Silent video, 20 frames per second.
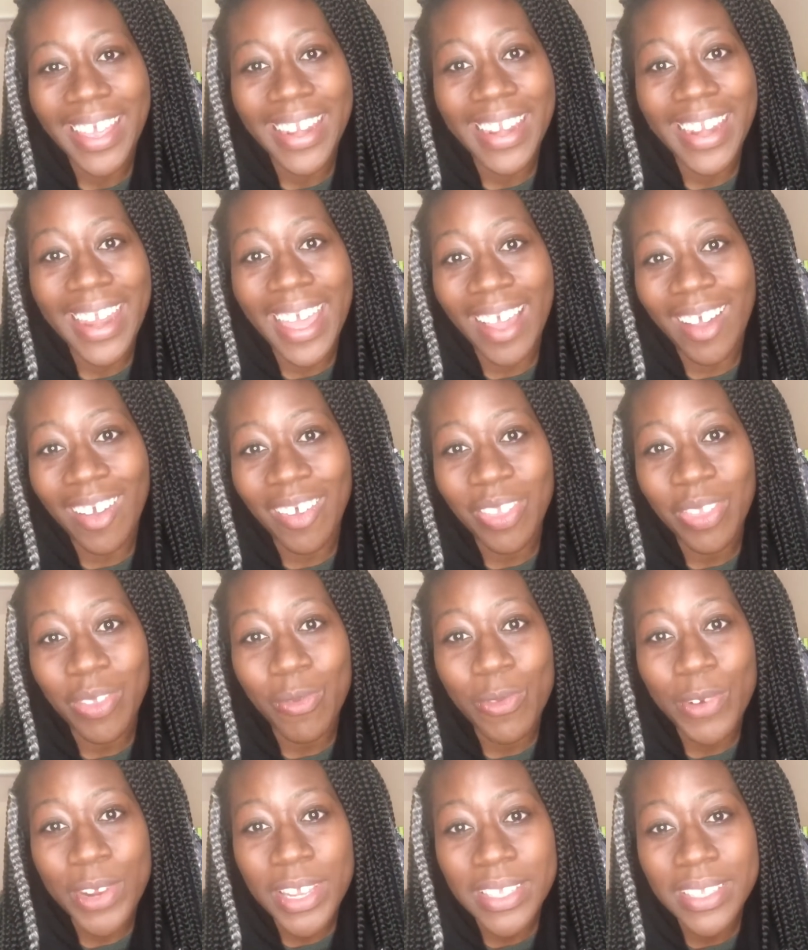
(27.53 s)
Now, the
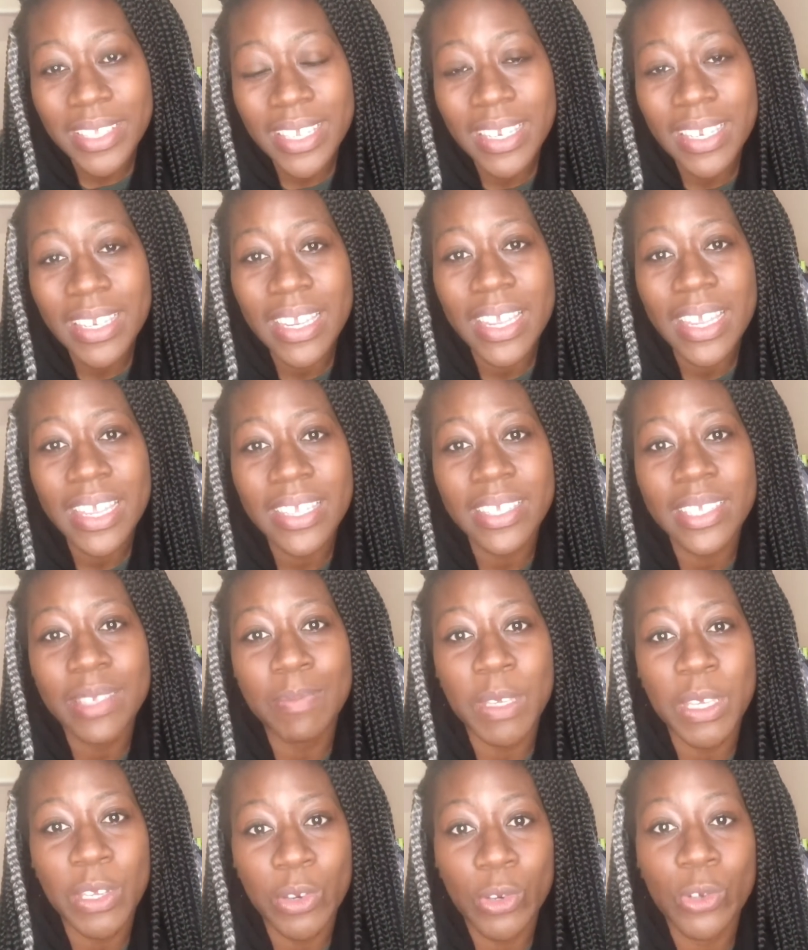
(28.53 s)
reason is
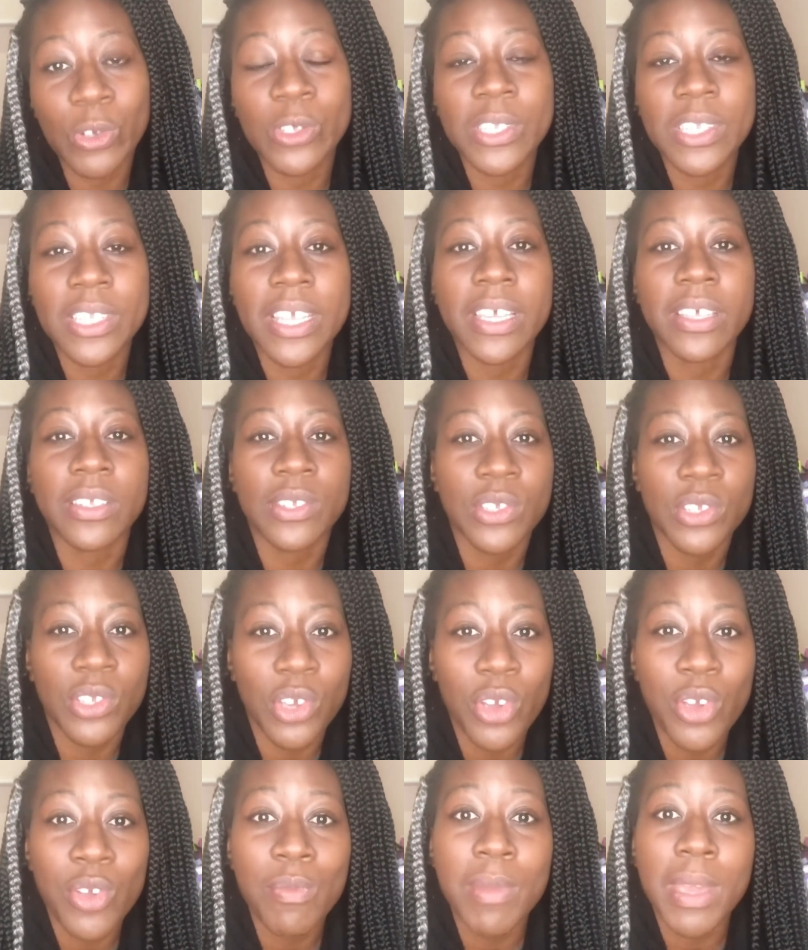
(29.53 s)
because there are
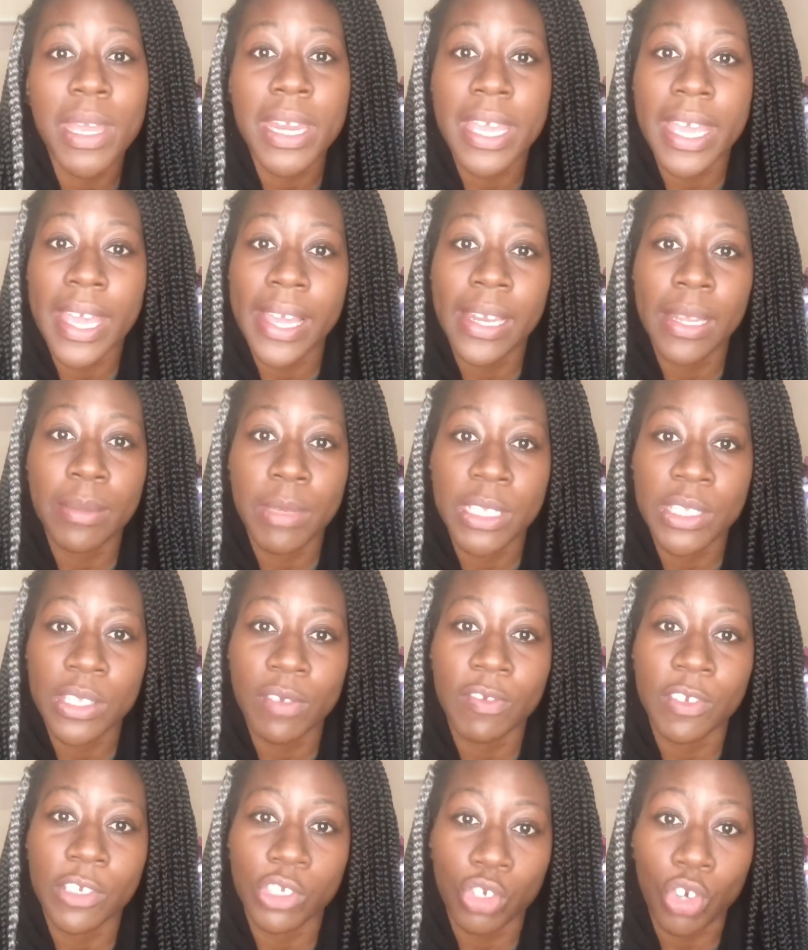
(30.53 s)
so many elements
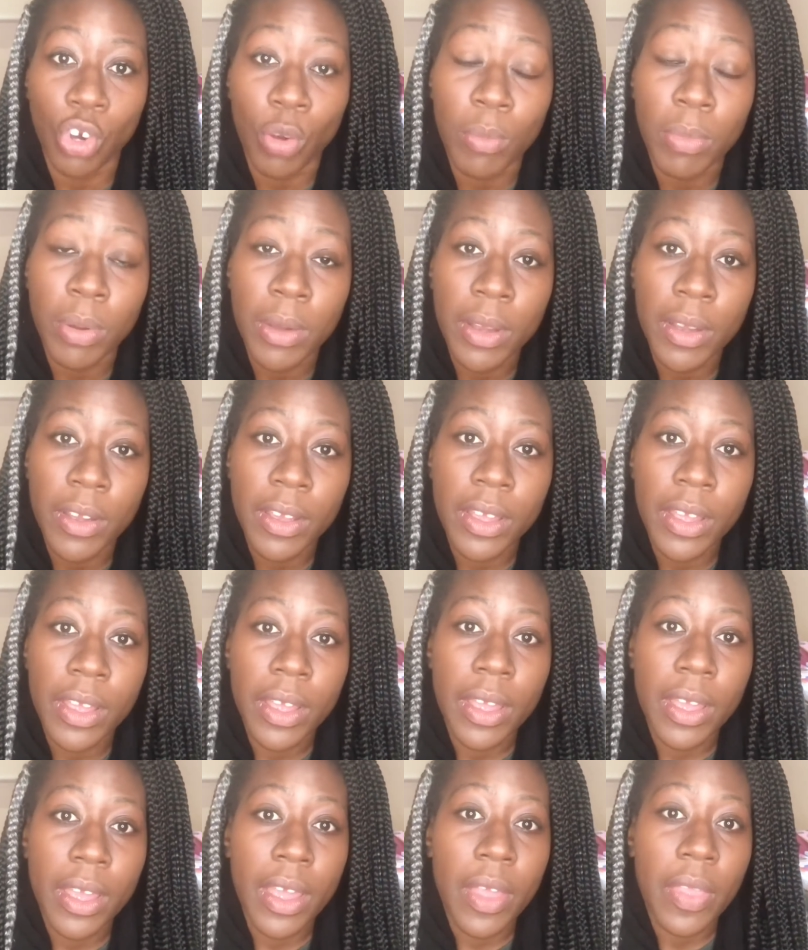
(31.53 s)
of a job
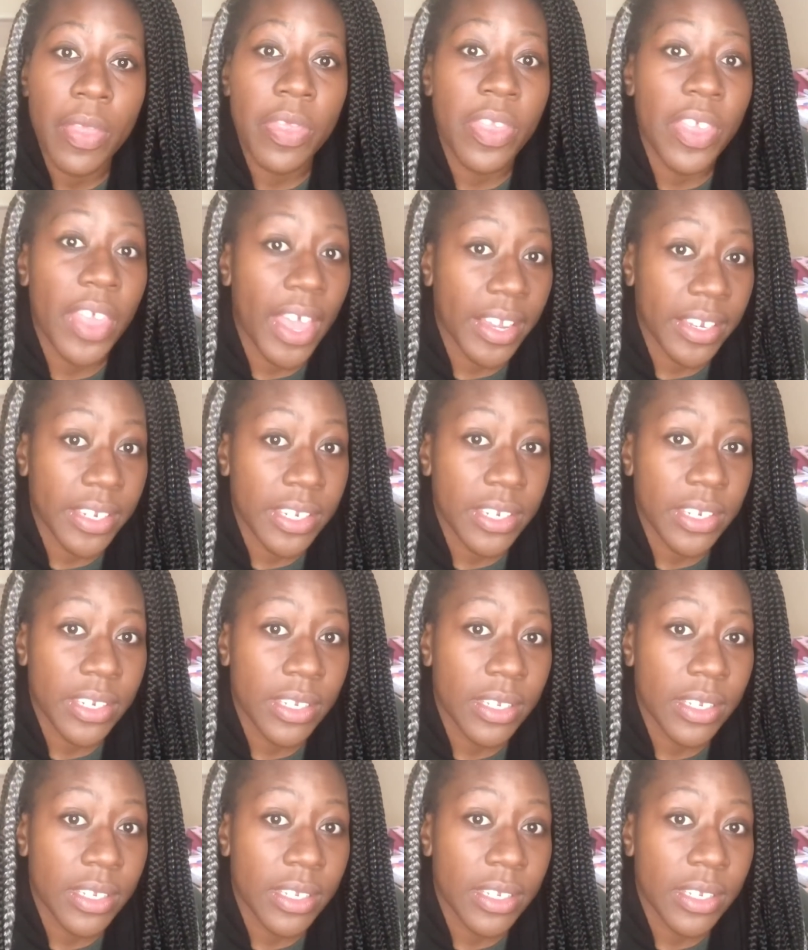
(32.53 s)
that